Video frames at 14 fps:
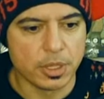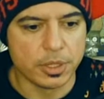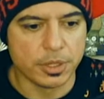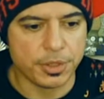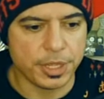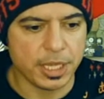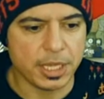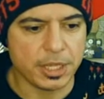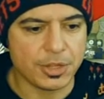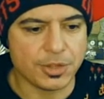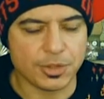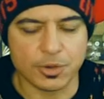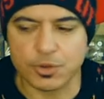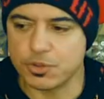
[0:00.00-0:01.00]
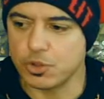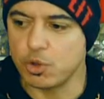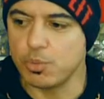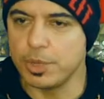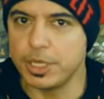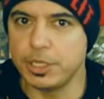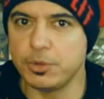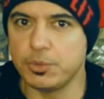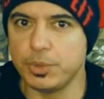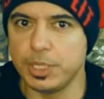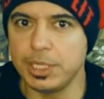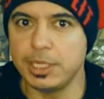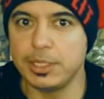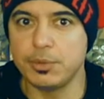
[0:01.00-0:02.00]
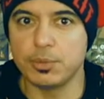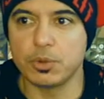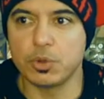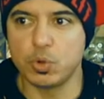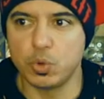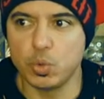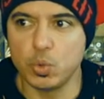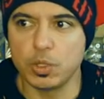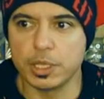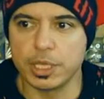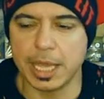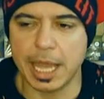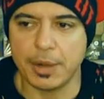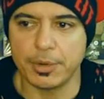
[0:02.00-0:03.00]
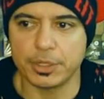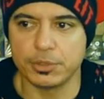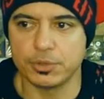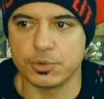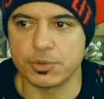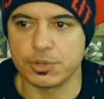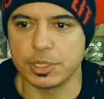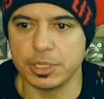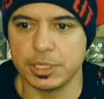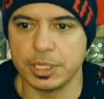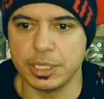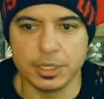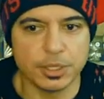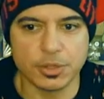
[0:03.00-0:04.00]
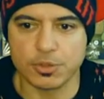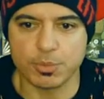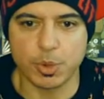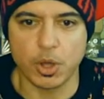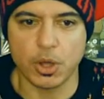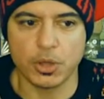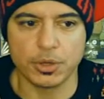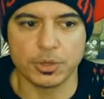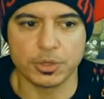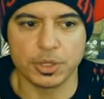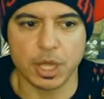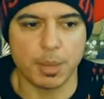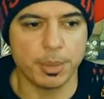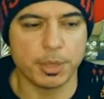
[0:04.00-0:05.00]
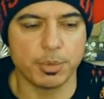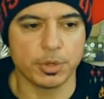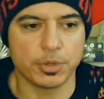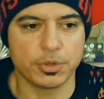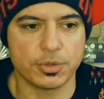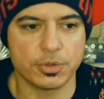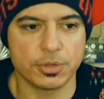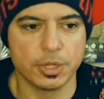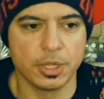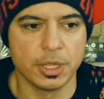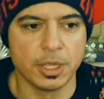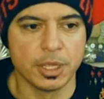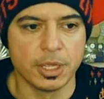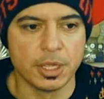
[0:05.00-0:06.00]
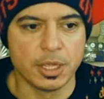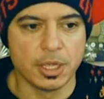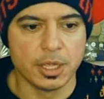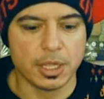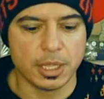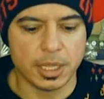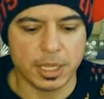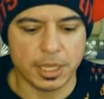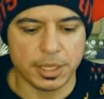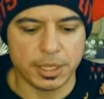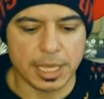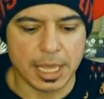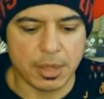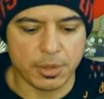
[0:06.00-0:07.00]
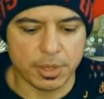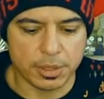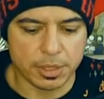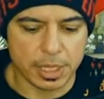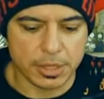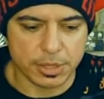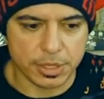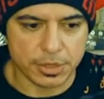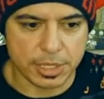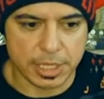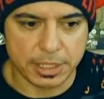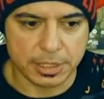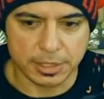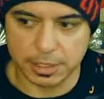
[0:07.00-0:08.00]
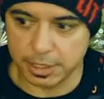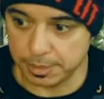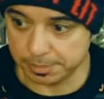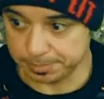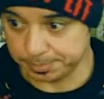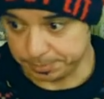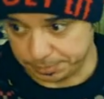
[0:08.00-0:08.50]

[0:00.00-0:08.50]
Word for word: The thing is, there are so many really cool characters in the Spawn comic books. And now, as I said in the